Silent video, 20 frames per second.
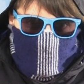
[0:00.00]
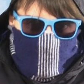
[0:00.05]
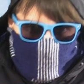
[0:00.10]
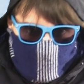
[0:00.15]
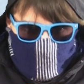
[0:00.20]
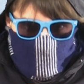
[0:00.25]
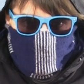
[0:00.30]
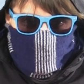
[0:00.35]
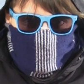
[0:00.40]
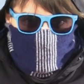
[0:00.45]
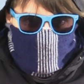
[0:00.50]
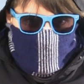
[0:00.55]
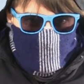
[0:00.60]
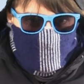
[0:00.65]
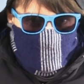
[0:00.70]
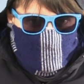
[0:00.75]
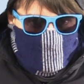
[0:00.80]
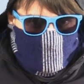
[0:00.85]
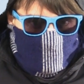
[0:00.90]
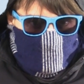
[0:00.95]
when I don't
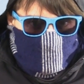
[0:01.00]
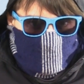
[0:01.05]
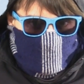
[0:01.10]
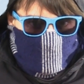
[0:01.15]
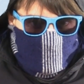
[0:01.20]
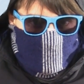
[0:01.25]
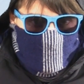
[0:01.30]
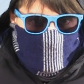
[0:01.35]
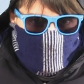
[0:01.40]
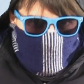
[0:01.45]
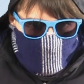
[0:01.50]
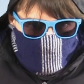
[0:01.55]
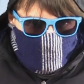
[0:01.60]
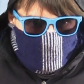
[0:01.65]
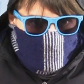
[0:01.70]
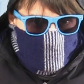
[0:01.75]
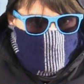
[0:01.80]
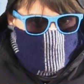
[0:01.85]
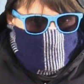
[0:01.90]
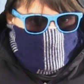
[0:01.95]
like something,
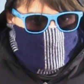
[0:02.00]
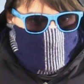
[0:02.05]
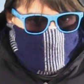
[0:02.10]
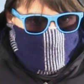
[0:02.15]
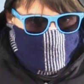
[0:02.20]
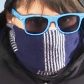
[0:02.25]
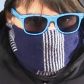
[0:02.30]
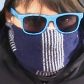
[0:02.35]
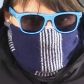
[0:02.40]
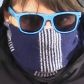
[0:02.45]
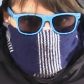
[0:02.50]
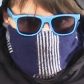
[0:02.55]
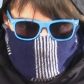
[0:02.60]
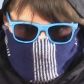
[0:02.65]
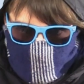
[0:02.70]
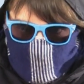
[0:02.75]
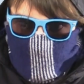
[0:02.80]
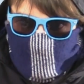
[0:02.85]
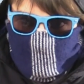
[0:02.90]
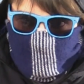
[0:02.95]
I've learned it's best to say
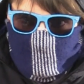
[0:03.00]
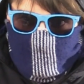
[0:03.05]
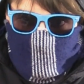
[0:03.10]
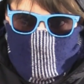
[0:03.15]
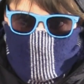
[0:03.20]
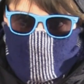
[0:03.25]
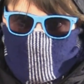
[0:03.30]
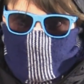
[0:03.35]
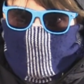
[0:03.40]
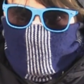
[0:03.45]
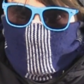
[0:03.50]
Nazi or